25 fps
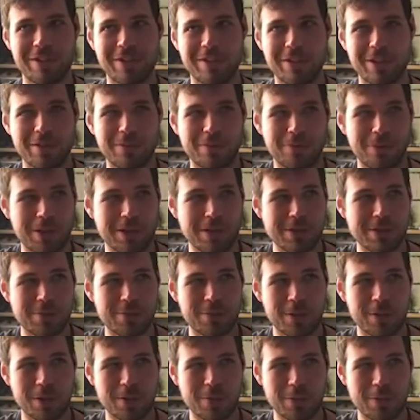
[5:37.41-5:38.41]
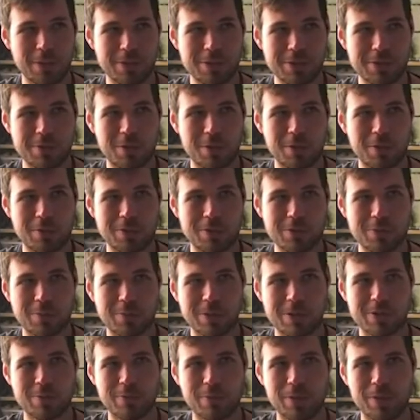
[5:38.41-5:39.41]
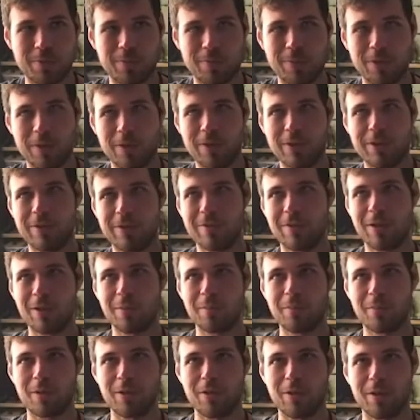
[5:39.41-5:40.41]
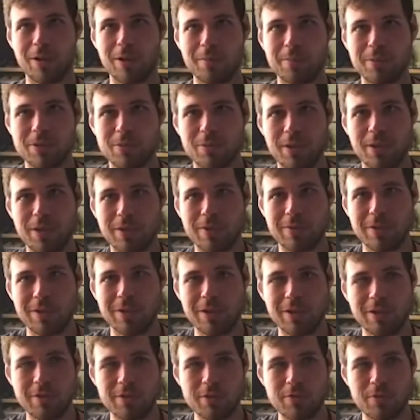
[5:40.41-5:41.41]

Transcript: They faced very real struggles, which feel very contemporary between you know,